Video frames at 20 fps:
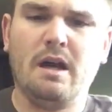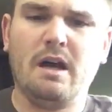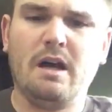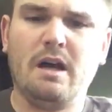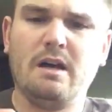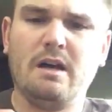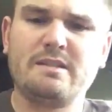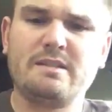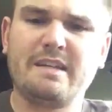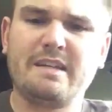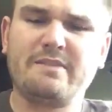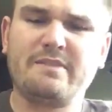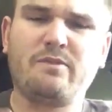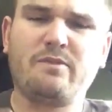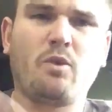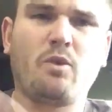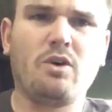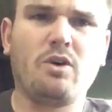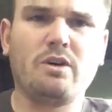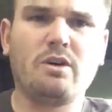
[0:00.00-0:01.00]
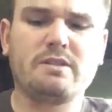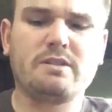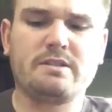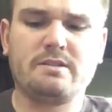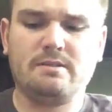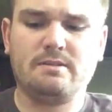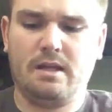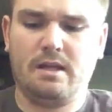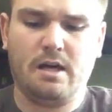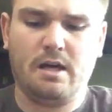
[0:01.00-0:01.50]
Uh, size 4
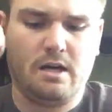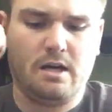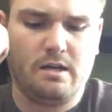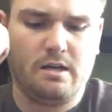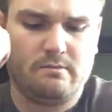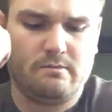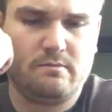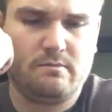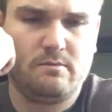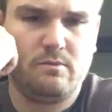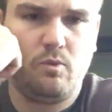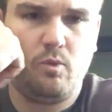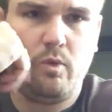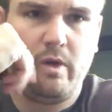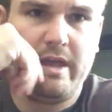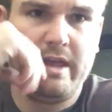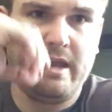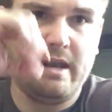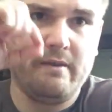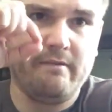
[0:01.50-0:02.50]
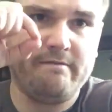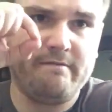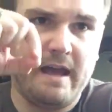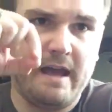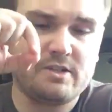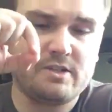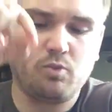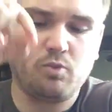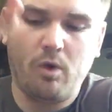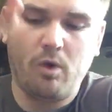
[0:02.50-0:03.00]
hooks uh, in
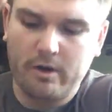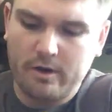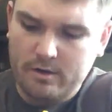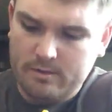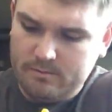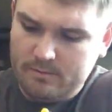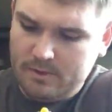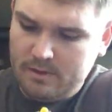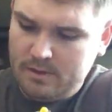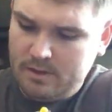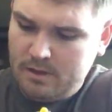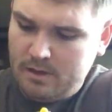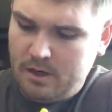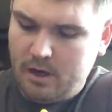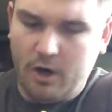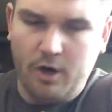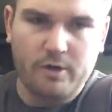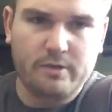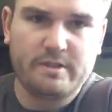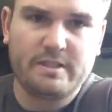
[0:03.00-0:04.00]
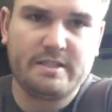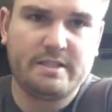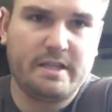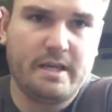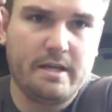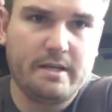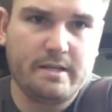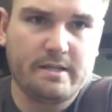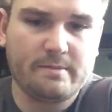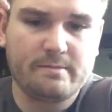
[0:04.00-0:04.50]
fast water aren't
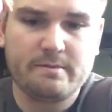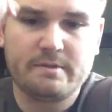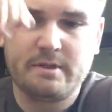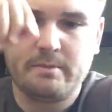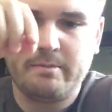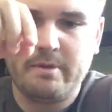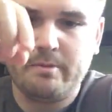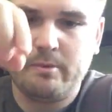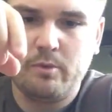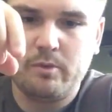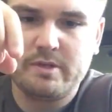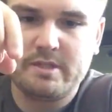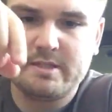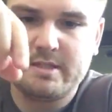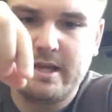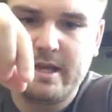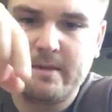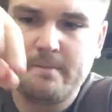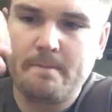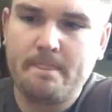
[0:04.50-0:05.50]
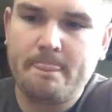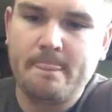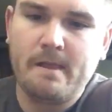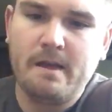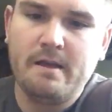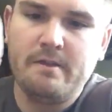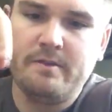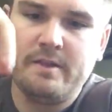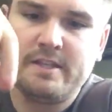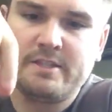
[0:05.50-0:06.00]
seen as some people would say.
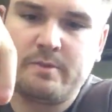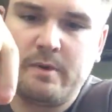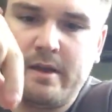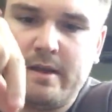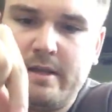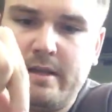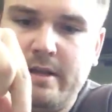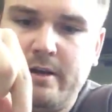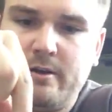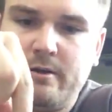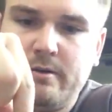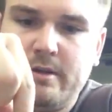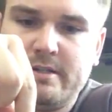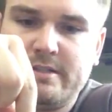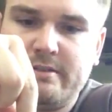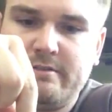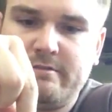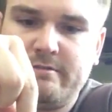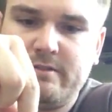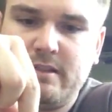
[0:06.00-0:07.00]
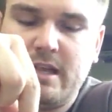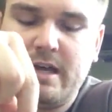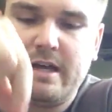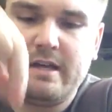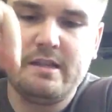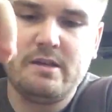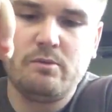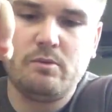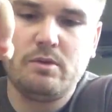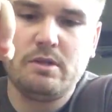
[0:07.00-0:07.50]
This right here is a
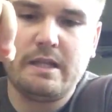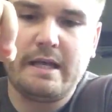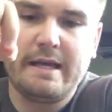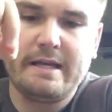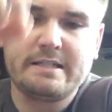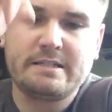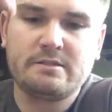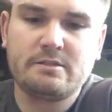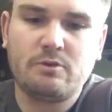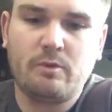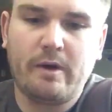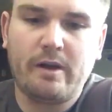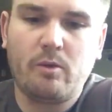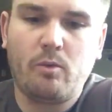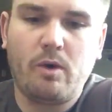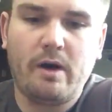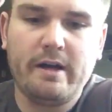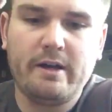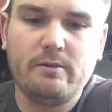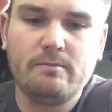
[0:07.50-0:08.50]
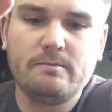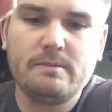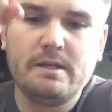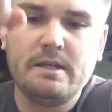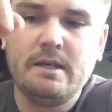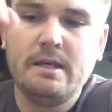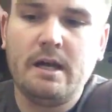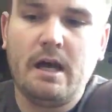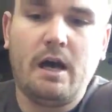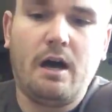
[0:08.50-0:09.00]
fly that will last quite a while.
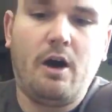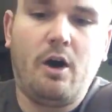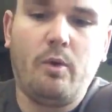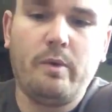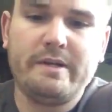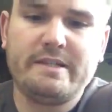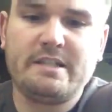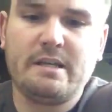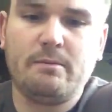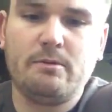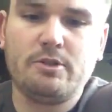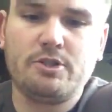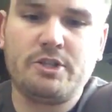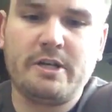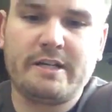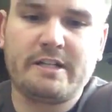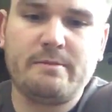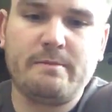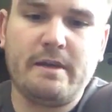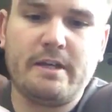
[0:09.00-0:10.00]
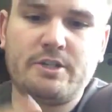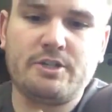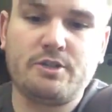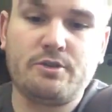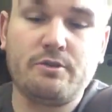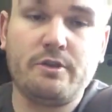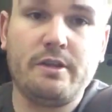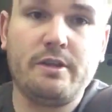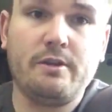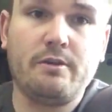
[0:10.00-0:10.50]
Uh, always double check to make
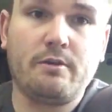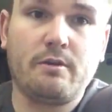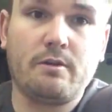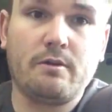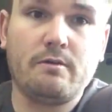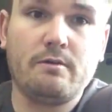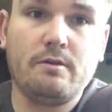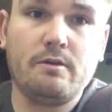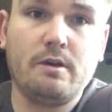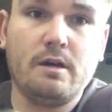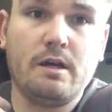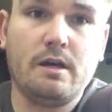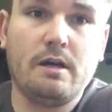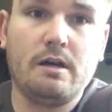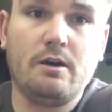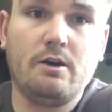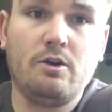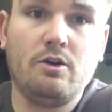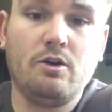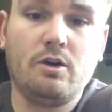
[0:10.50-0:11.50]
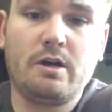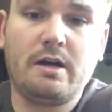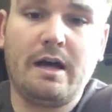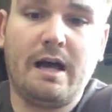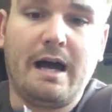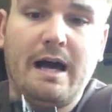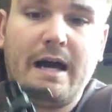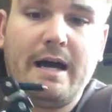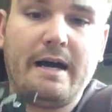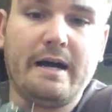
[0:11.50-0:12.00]
sure that your uh, hook
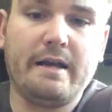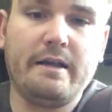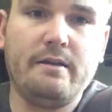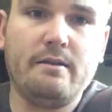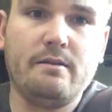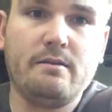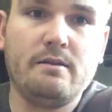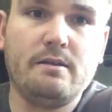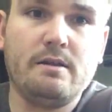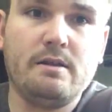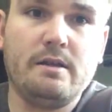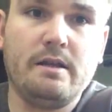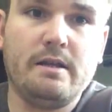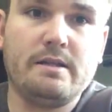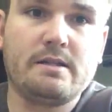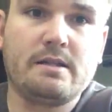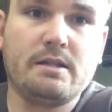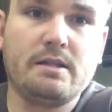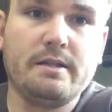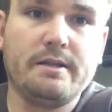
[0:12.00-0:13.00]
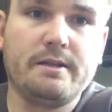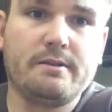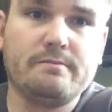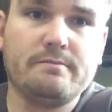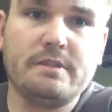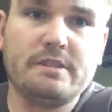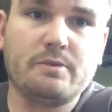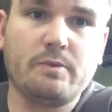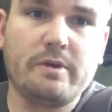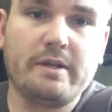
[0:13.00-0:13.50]
eye is clear.
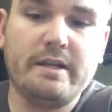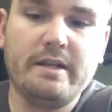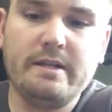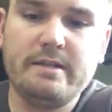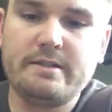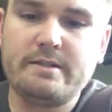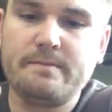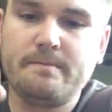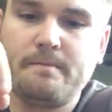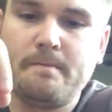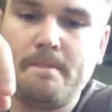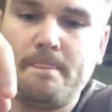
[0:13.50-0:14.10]
This one is.